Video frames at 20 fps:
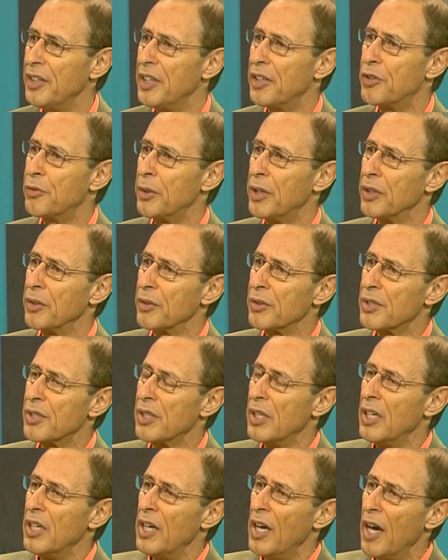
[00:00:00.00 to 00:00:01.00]
the adrenals
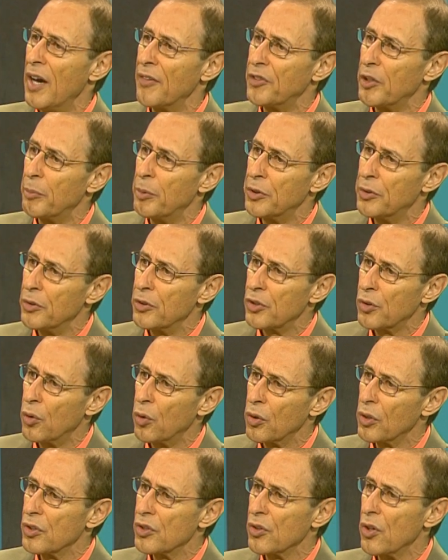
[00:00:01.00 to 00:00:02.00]
have to produce
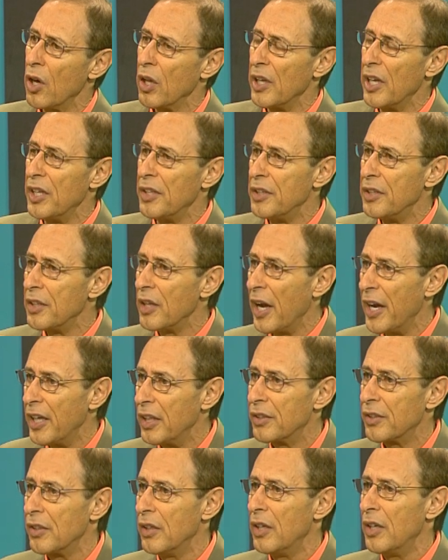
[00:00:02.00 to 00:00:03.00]
cortisol at
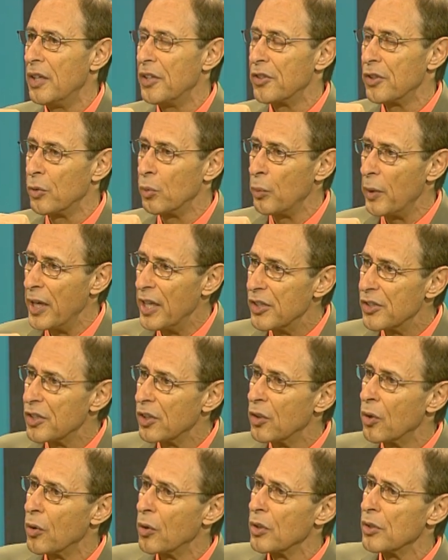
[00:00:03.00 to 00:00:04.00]
night to raise the
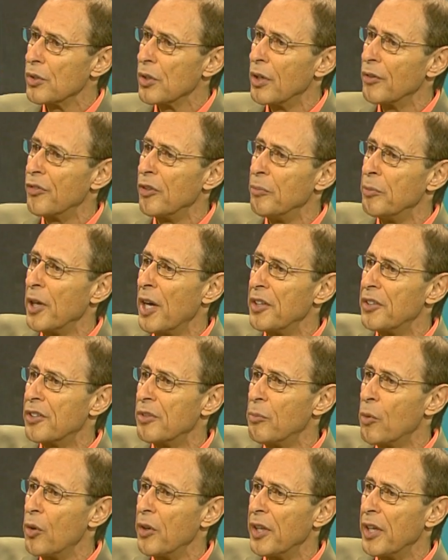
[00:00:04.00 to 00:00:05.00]
cortisol from night to
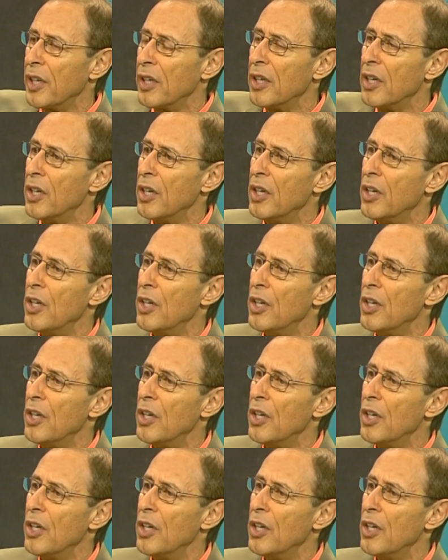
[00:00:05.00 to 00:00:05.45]
morning